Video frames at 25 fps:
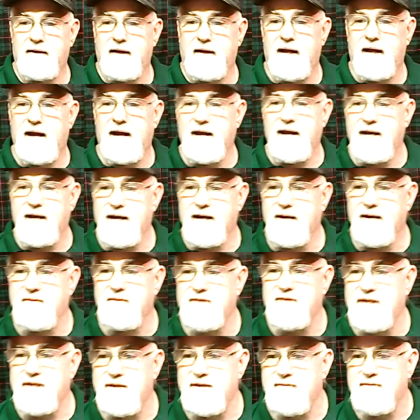I can now
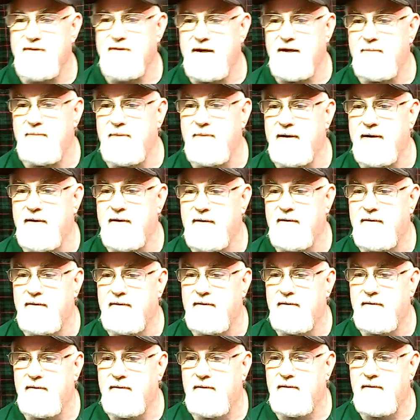see you typing.
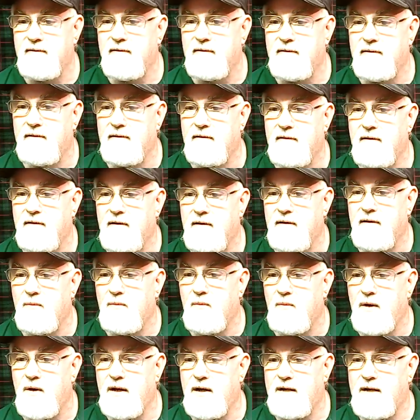
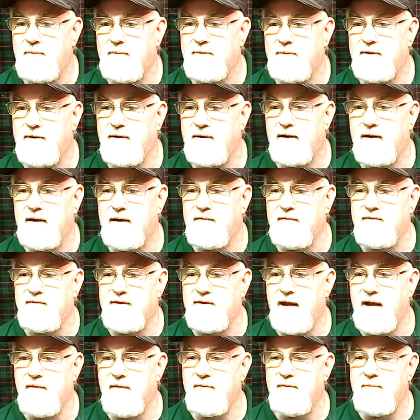Welcome to the live
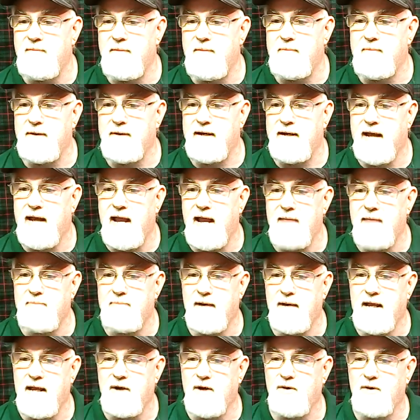chat. Remember, God,
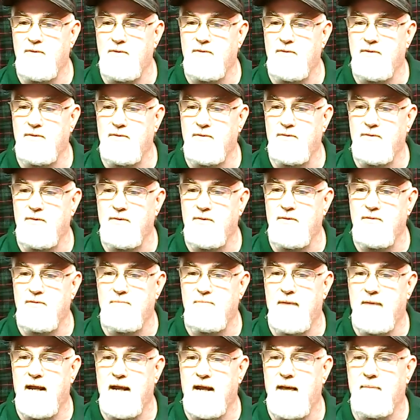blah, do,
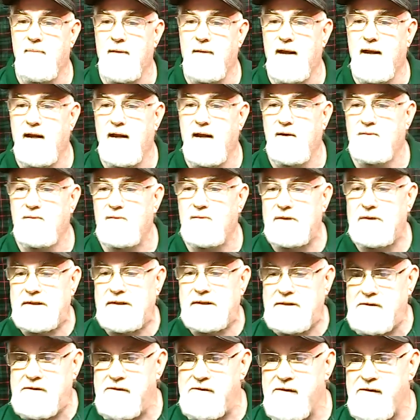blah, blah.
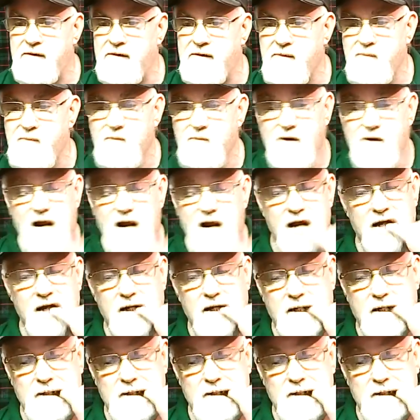And